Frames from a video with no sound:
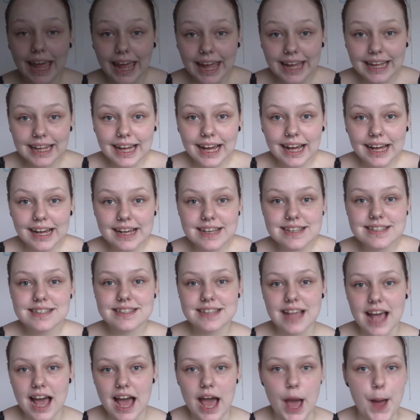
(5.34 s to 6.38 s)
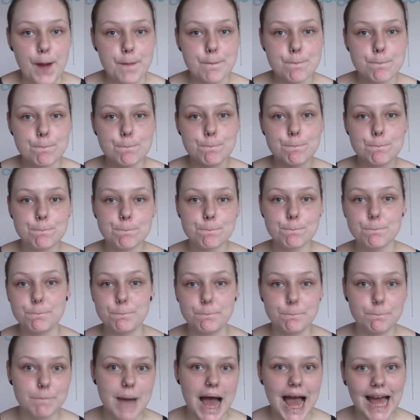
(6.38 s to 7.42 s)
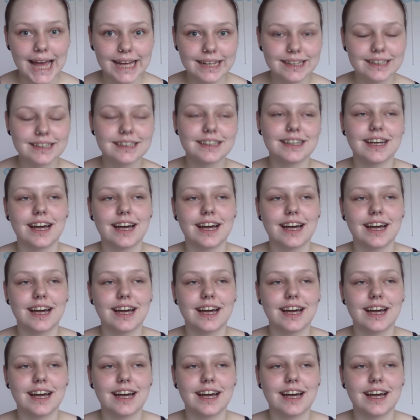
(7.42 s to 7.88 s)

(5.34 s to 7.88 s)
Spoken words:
Hey guys, I'm back.